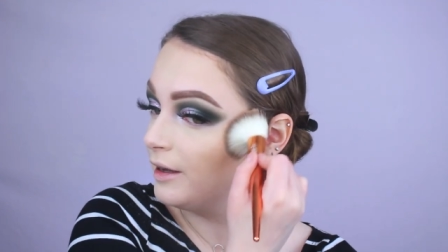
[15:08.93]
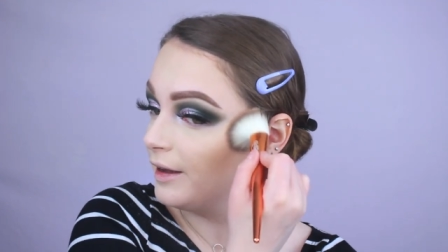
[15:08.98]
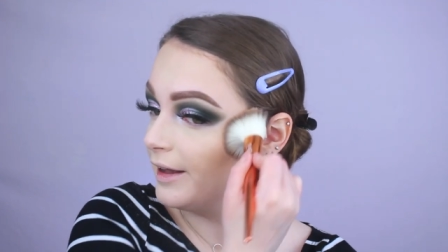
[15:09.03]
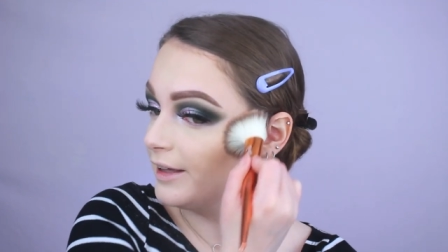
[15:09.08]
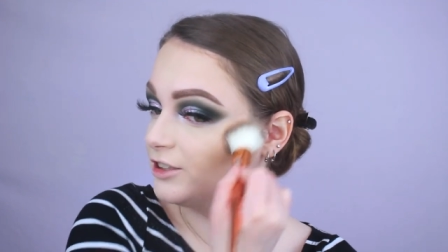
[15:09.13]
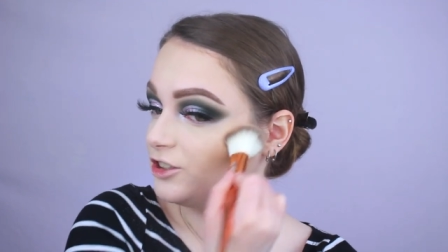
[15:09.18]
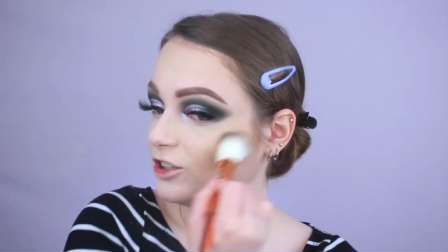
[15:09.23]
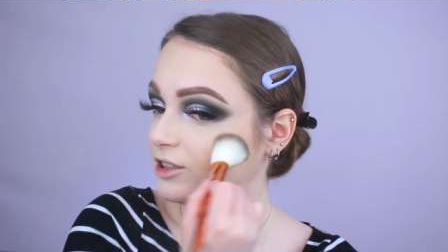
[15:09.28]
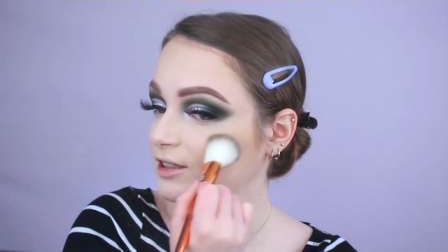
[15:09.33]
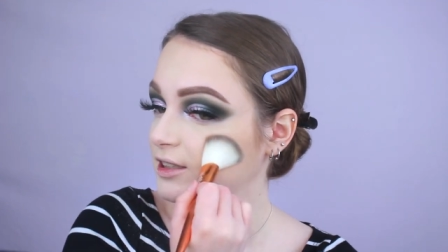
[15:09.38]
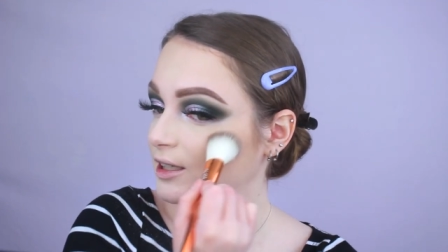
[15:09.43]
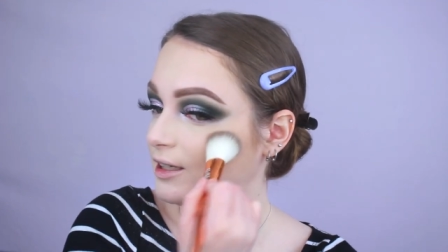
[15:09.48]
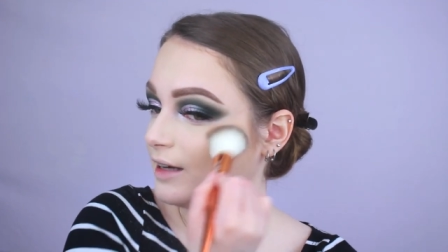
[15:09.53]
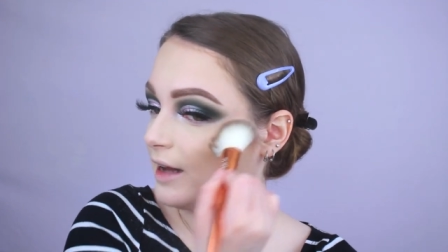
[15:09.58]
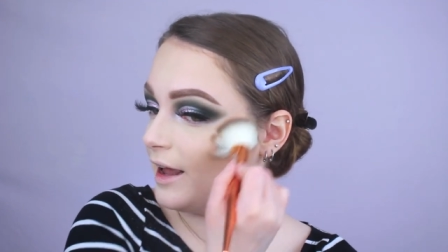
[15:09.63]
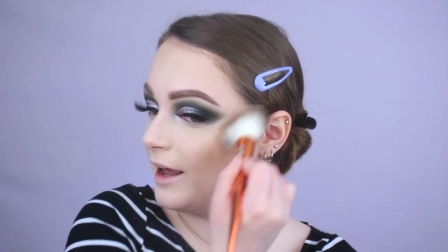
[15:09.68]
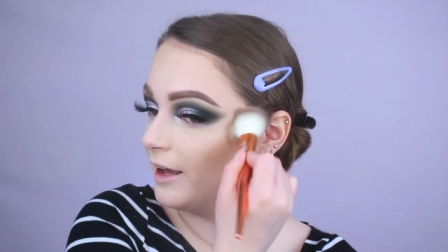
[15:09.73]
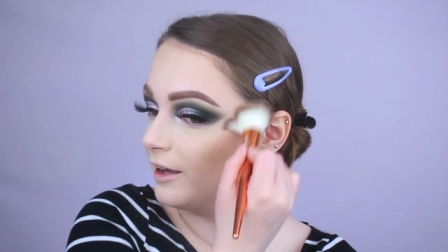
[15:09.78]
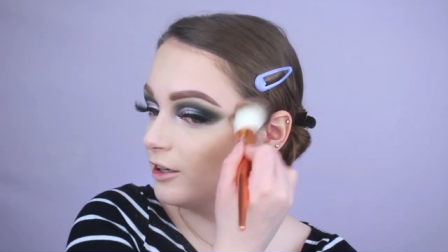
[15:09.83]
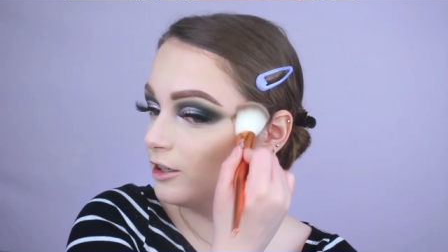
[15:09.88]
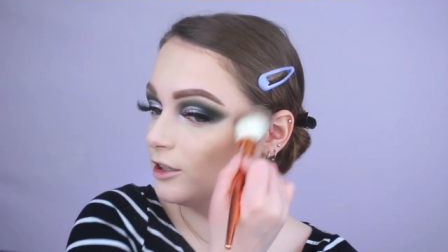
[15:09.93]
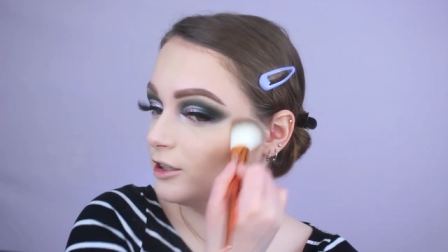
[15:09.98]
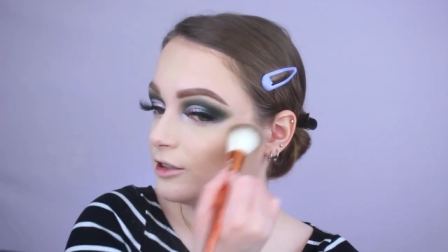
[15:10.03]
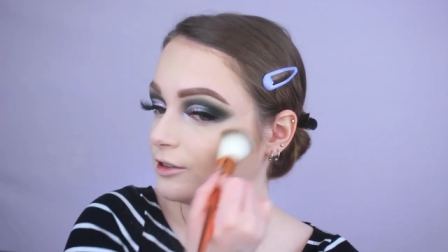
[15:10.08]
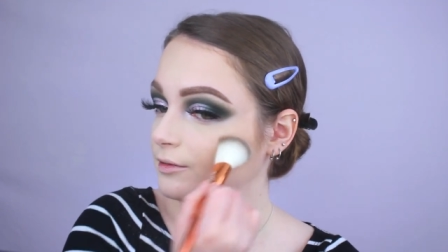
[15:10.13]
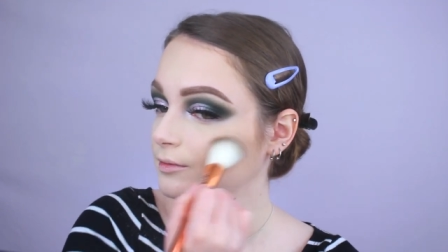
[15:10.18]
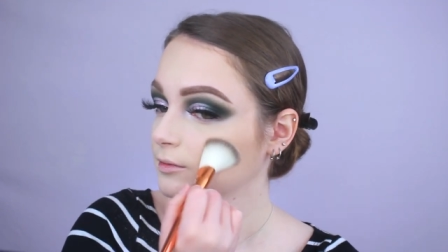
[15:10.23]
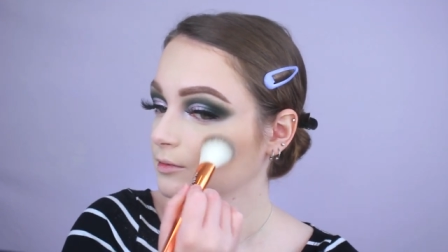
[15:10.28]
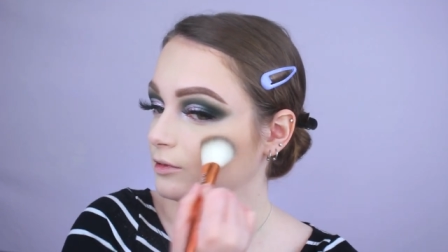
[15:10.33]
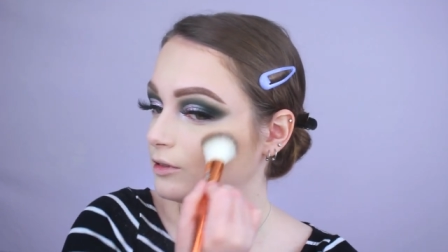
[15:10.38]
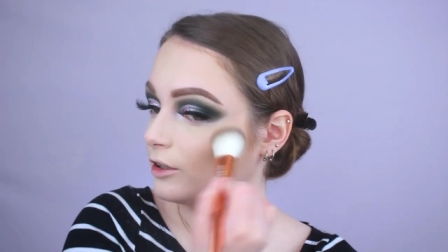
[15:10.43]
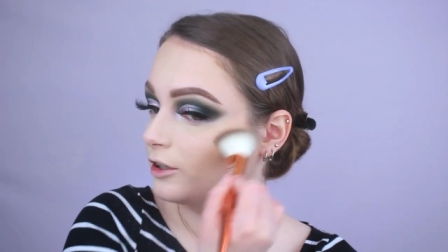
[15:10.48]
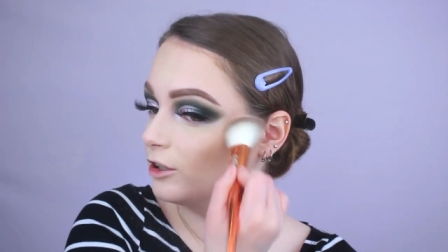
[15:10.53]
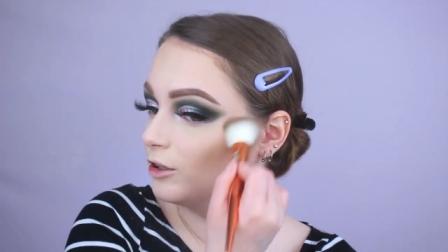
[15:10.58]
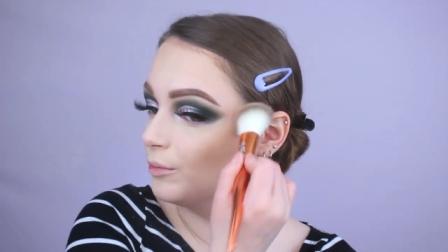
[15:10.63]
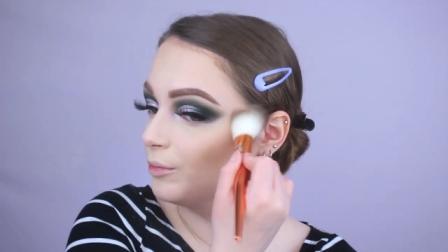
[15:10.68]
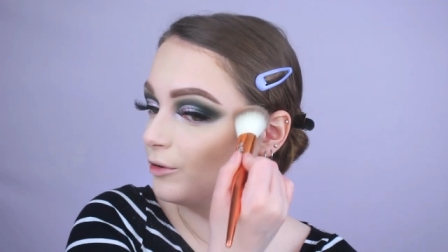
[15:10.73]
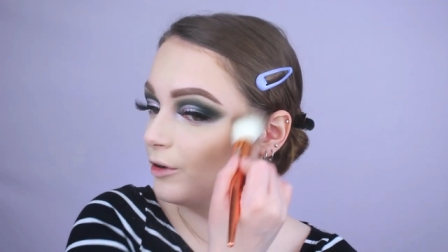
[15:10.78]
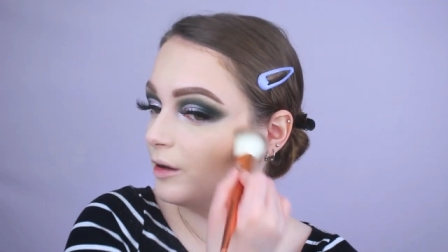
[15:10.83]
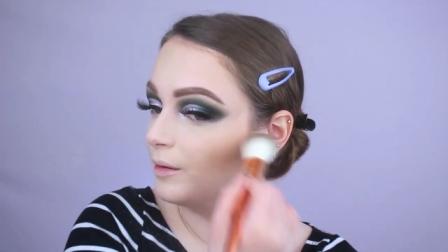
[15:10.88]
It's just an angled
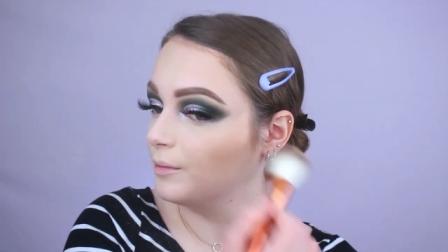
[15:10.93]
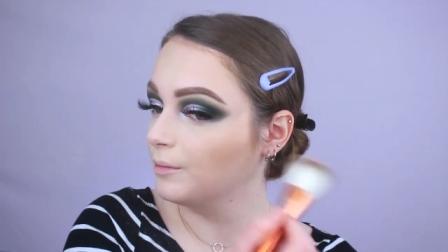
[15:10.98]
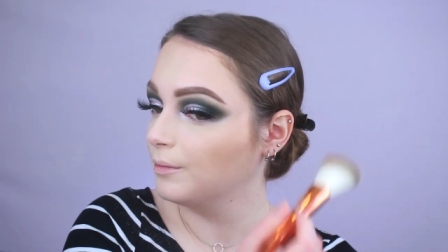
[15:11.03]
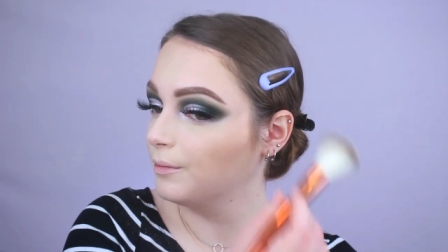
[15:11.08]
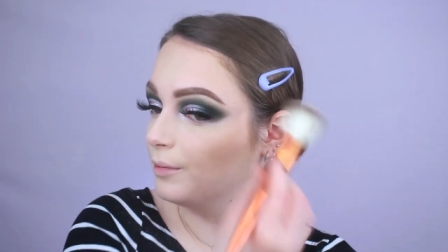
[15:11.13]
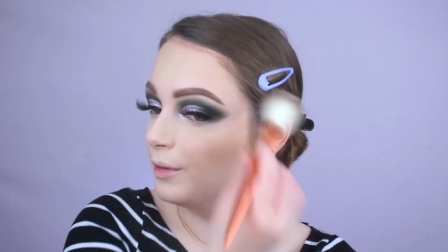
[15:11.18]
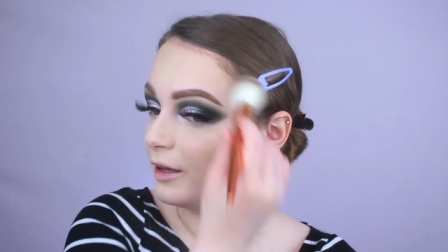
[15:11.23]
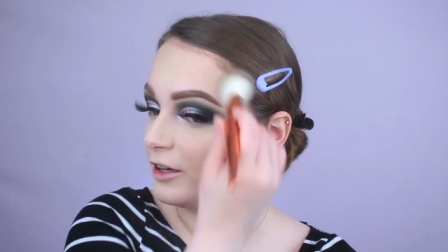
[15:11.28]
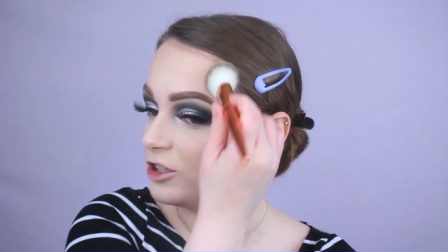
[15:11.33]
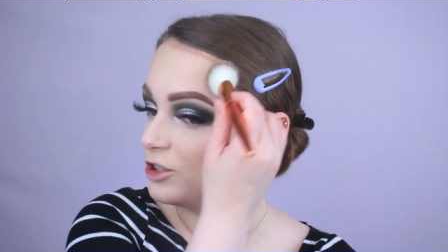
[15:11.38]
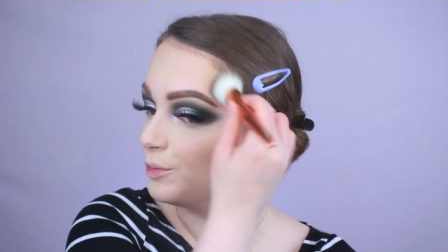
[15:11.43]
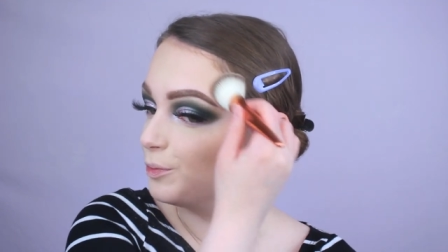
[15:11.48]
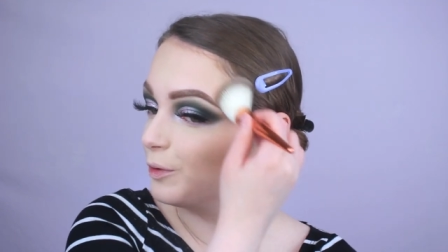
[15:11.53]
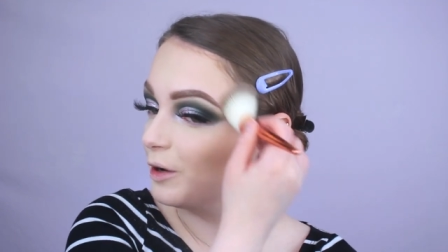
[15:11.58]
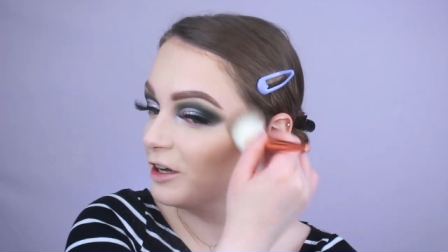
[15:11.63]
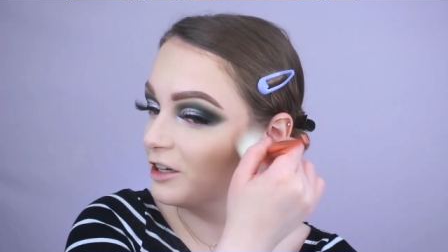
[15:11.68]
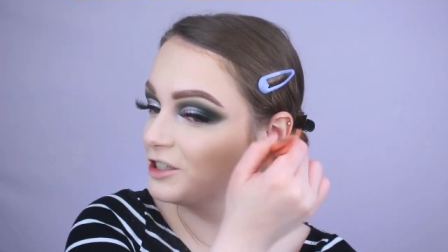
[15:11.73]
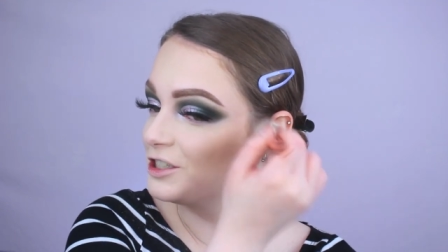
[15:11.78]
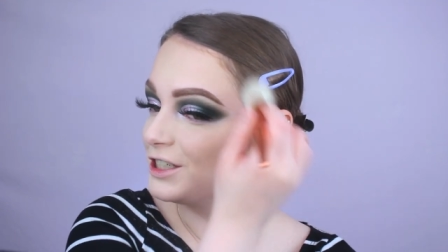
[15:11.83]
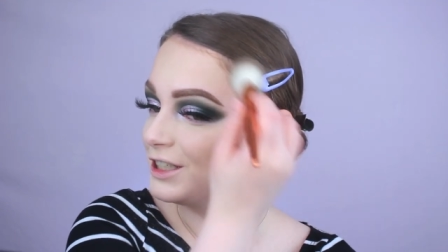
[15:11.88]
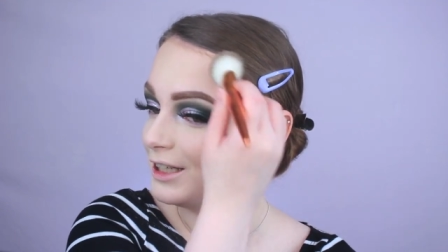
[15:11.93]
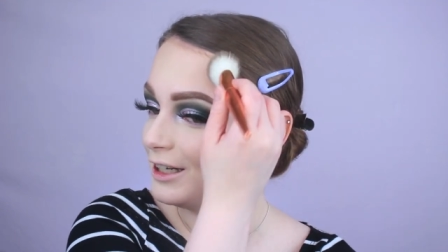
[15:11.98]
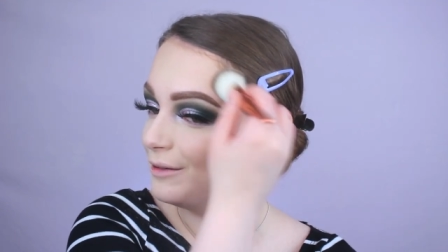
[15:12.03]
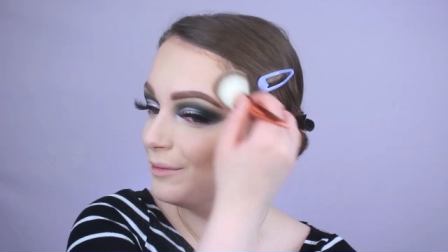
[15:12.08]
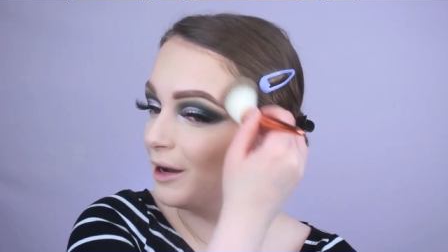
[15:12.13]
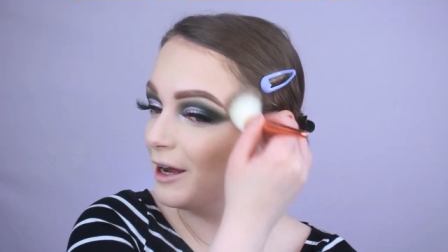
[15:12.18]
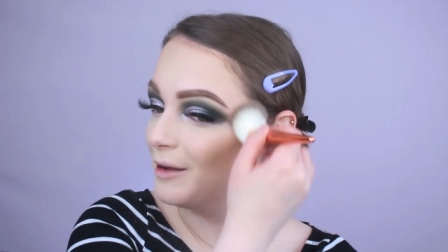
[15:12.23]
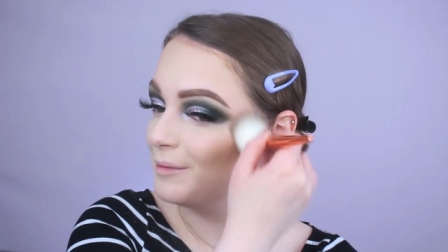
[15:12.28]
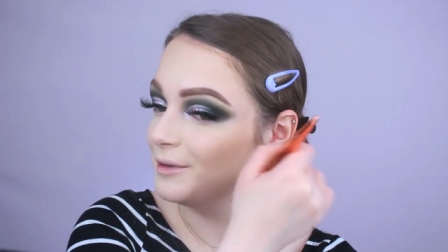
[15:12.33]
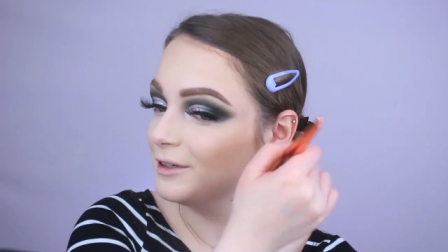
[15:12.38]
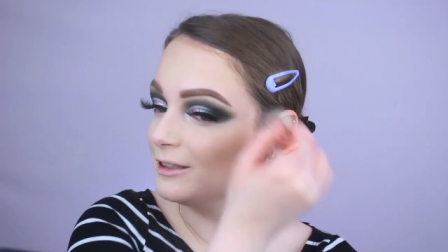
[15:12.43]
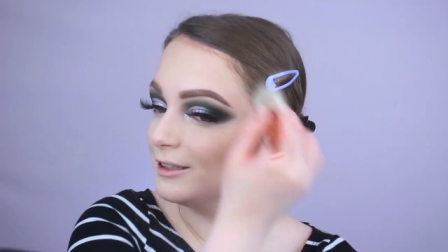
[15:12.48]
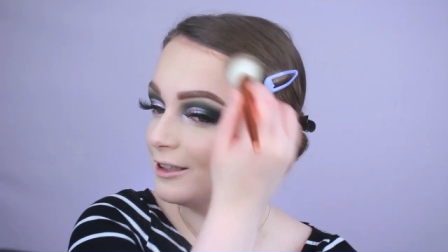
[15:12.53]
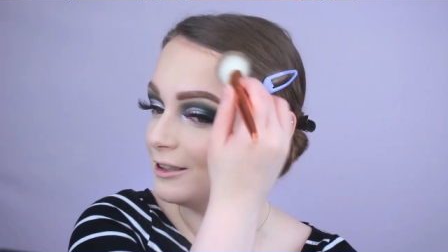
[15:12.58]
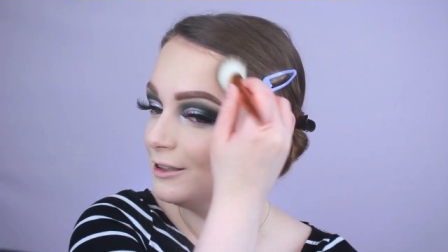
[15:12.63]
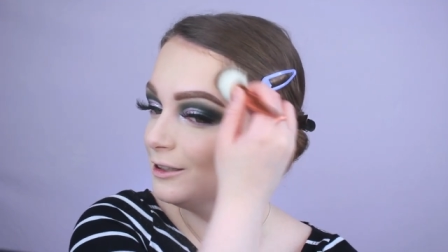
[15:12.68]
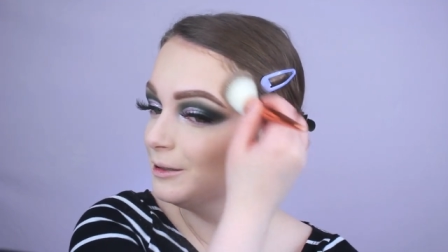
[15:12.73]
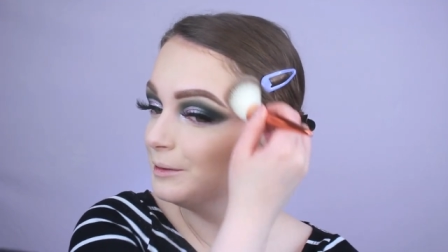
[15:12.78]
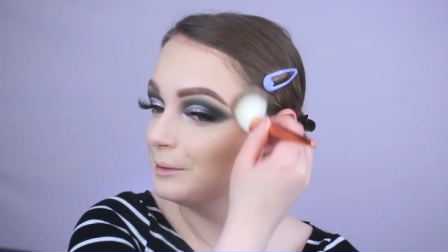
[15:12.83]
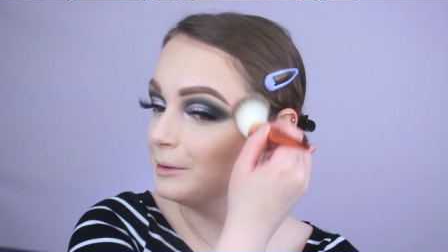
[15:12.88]
little br blush brush in my
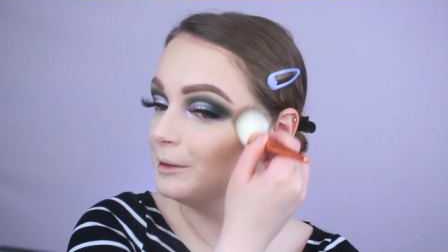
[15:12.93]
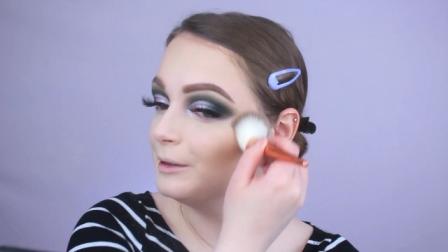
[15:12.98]
opinion.